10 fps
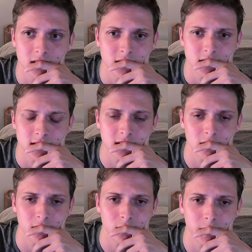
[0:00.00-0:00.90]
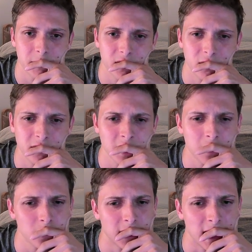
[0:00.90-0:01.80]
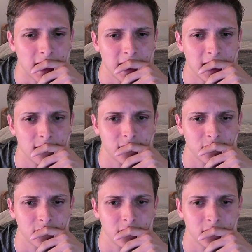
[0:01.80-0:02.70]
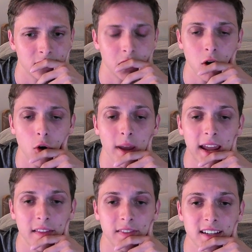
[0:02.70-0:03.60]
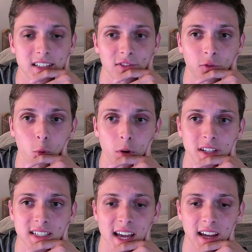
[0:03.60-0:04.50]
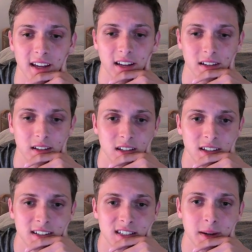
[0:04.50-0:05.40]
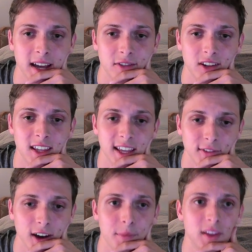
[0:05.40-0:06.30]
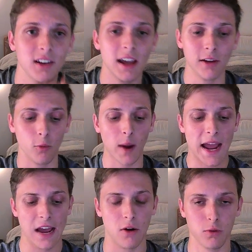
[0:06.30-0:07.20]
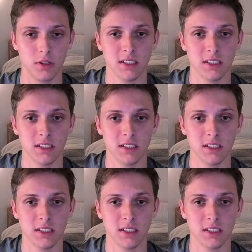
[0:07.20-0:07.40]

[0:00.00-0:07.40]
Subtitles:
So, wait, but aren't I okay after... No, and this fork is hanging. So I have to give up the knight. Wow.